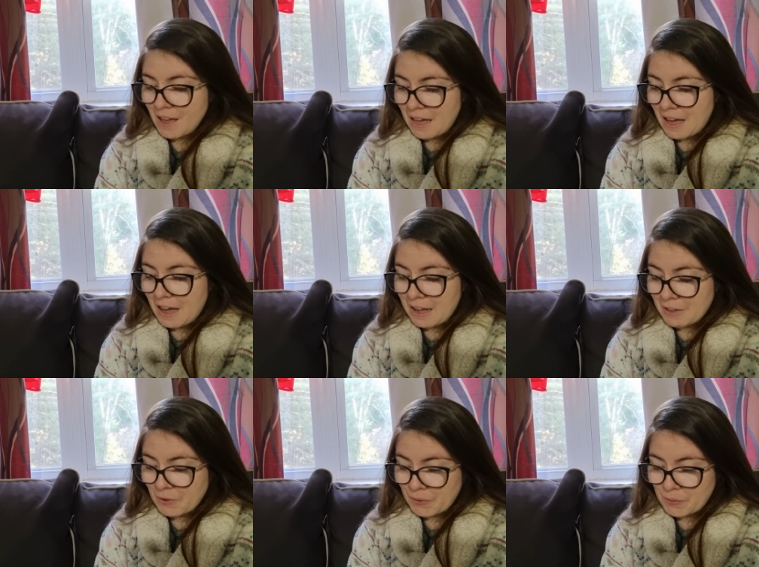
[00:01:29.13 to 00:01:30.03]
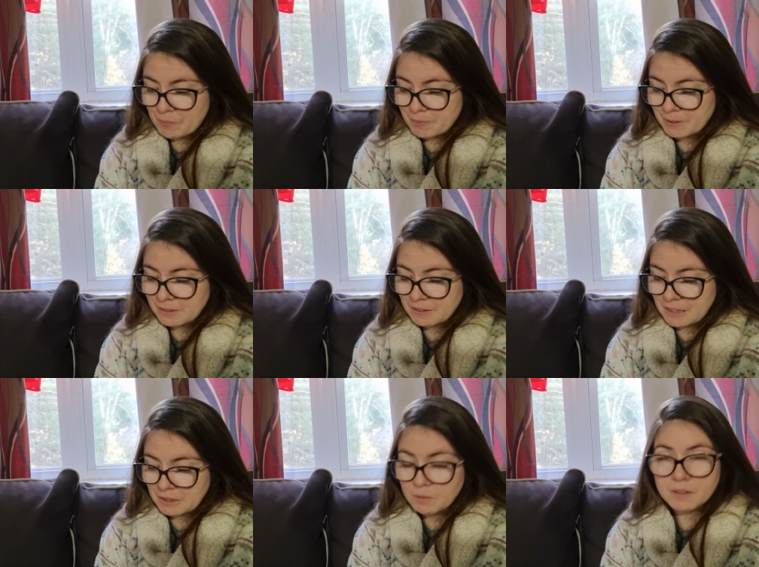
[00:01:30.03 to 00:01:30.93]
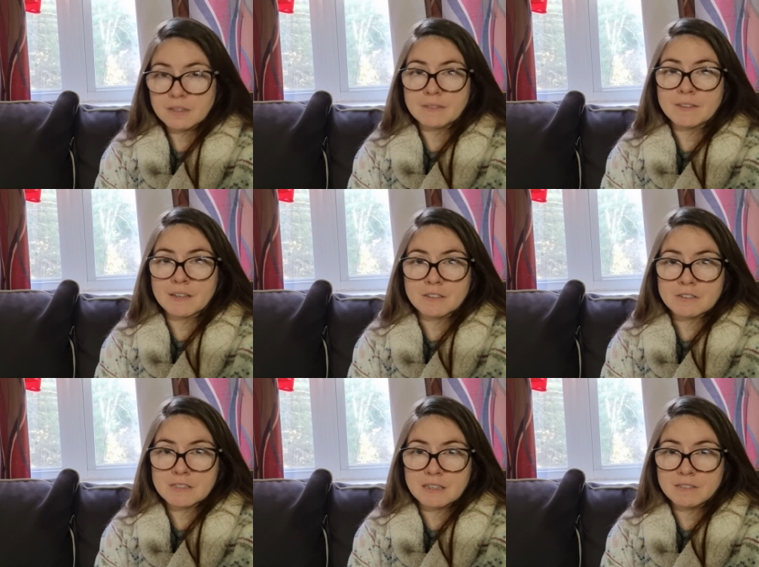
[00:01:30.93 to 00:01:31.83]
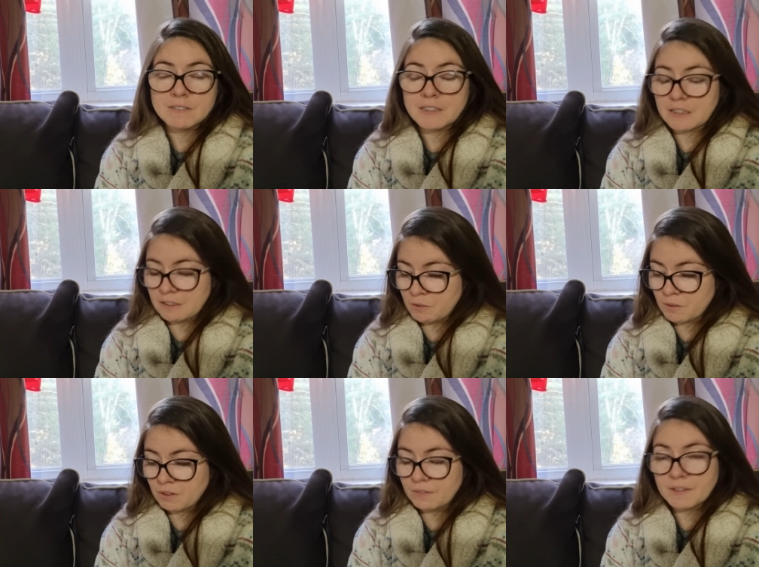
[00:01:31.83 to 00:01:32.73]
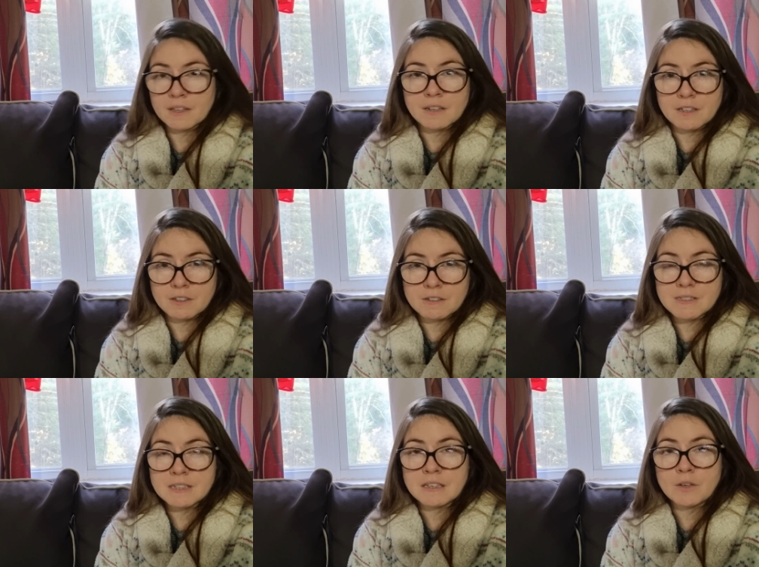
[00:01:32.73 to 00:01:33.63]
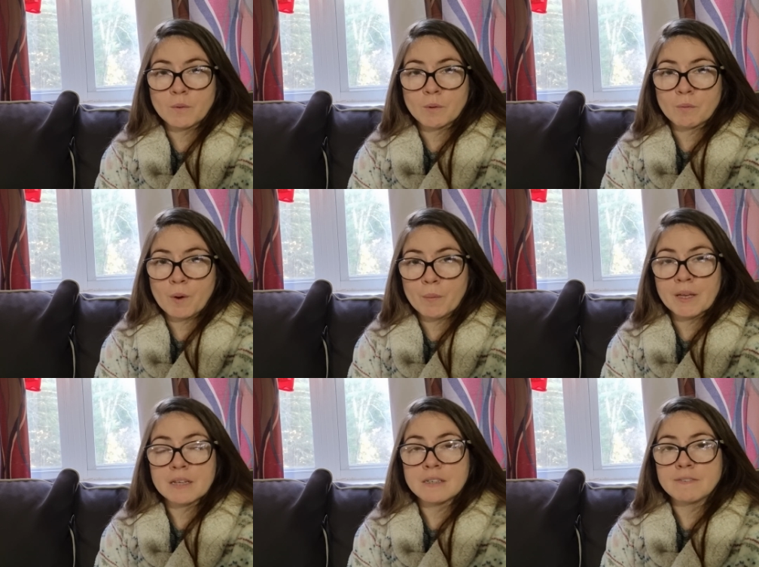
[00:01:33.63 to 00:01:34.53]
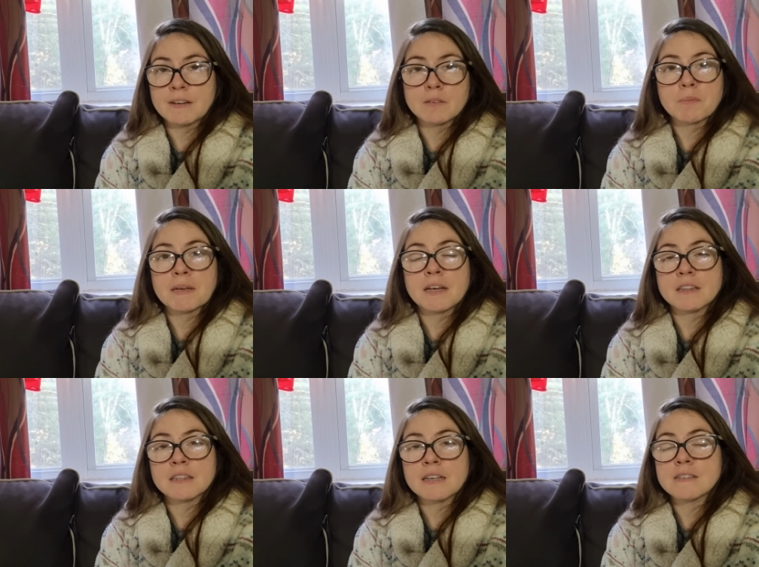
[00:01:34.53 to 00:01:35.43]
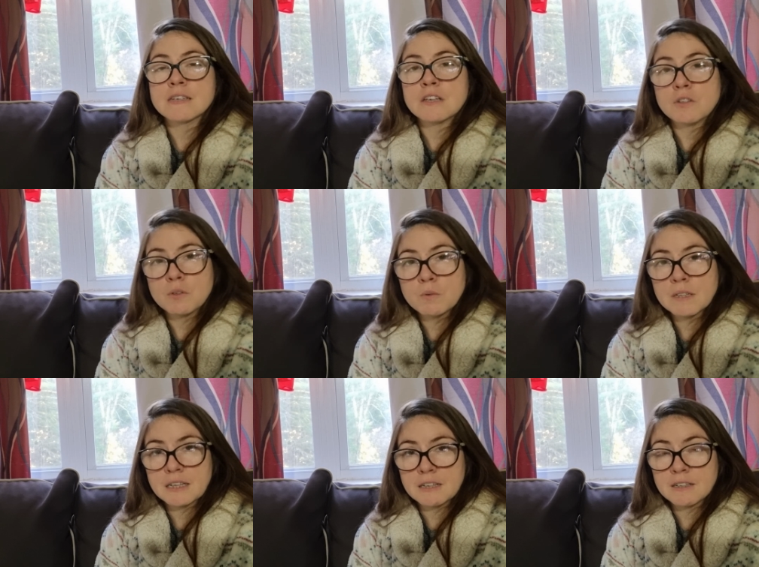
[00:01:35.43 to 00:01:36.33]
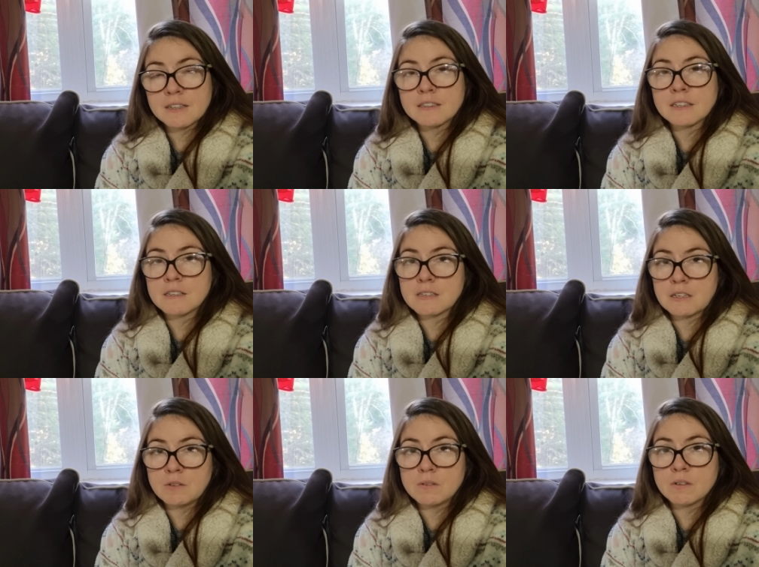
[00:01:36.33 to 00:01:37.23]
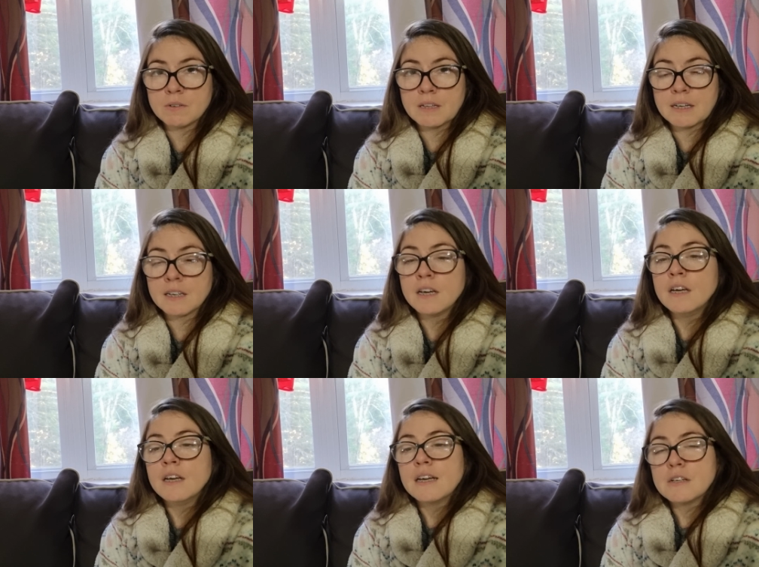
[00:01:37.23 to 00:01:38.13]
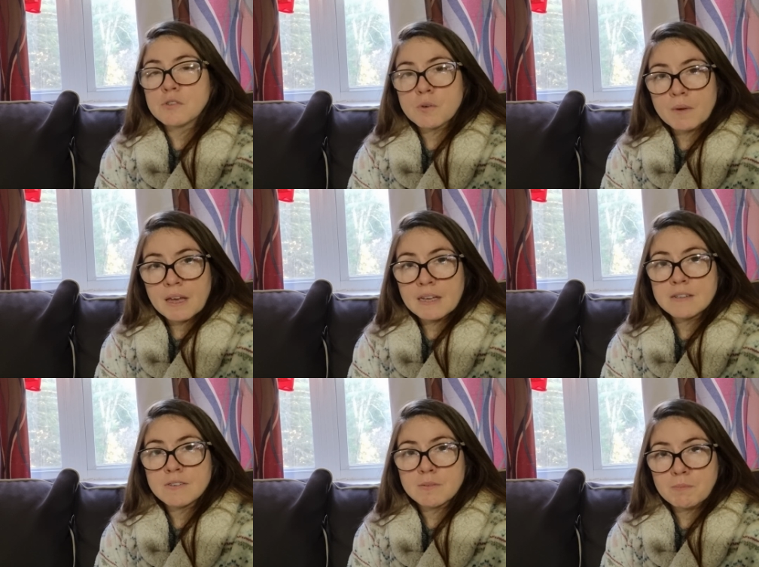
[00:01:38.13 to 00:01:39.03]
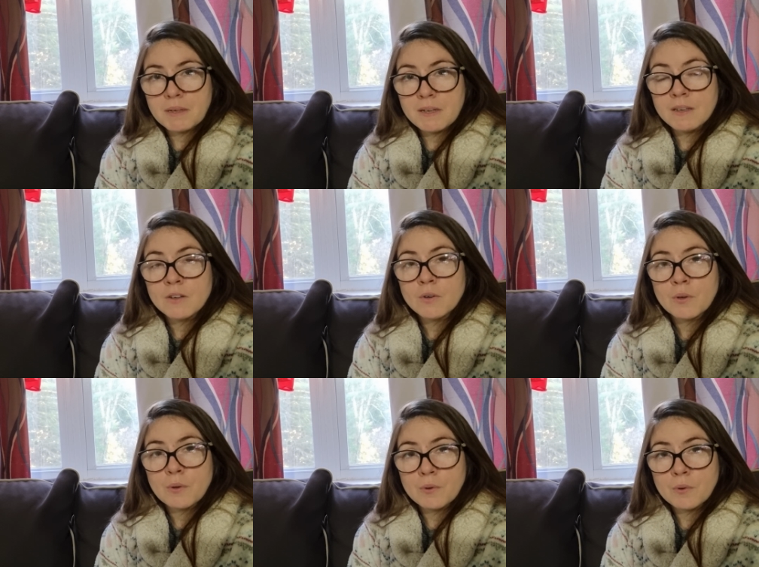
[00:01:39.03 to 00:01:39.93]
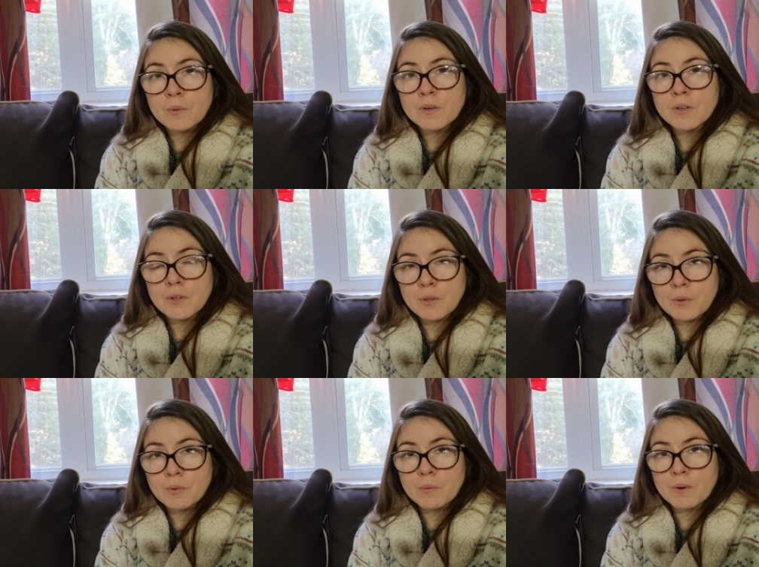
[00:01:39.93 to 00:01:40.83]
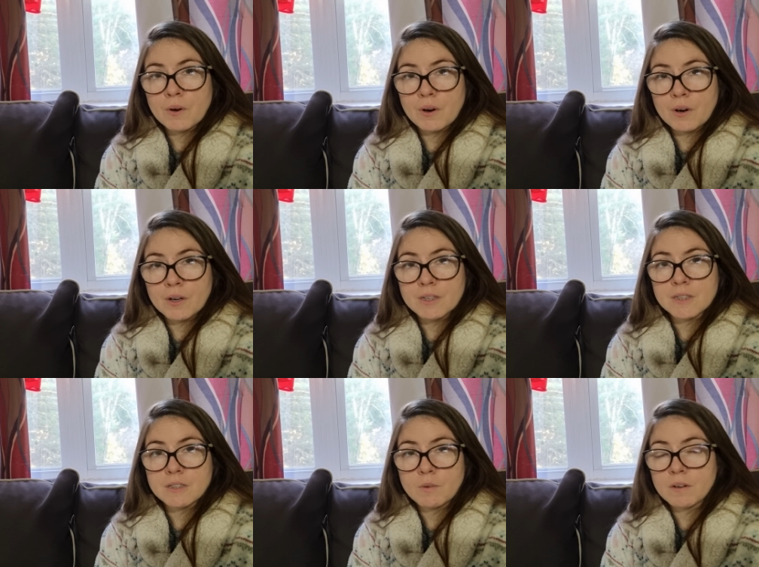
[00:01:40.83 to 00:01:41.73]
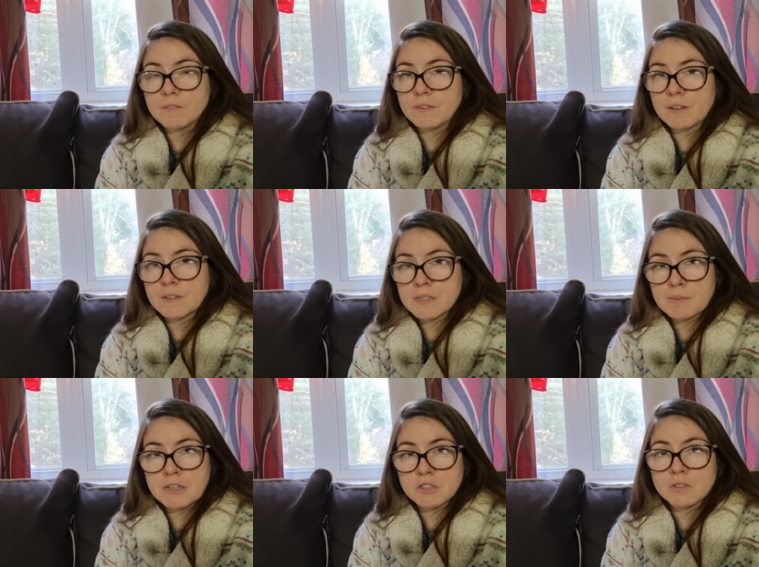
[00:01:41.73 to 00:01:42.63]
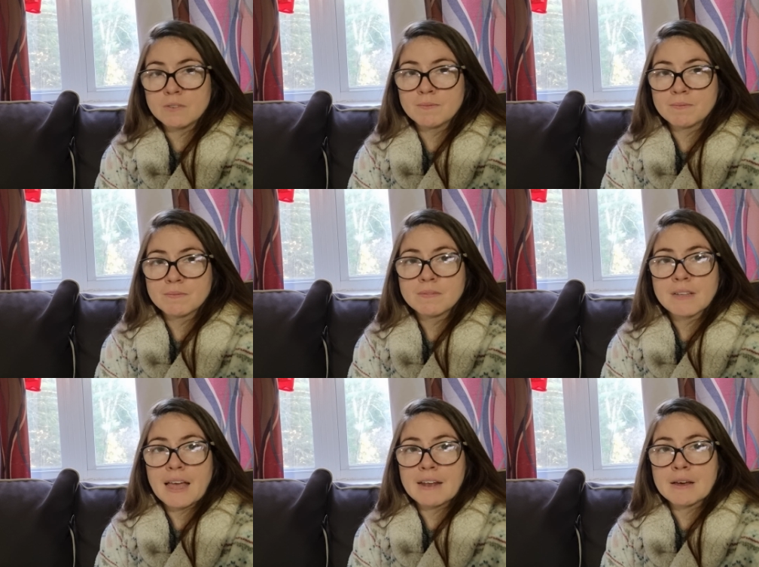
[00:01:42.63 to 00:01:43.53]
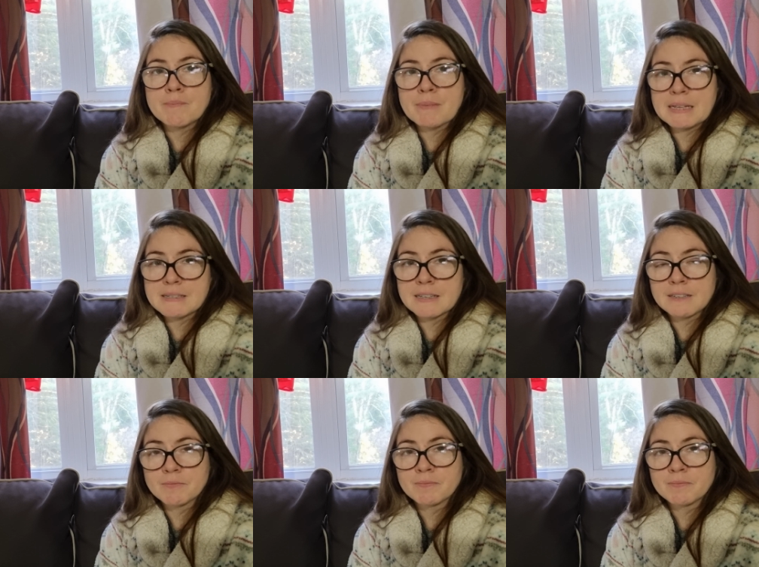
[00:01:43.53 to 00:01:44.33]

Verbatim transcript: I hope that you are loving on yourself and that you are loving on others and that you are growing and developing on things that you like and things that you don't like. It's okay to be who you are. You are very special and amazing.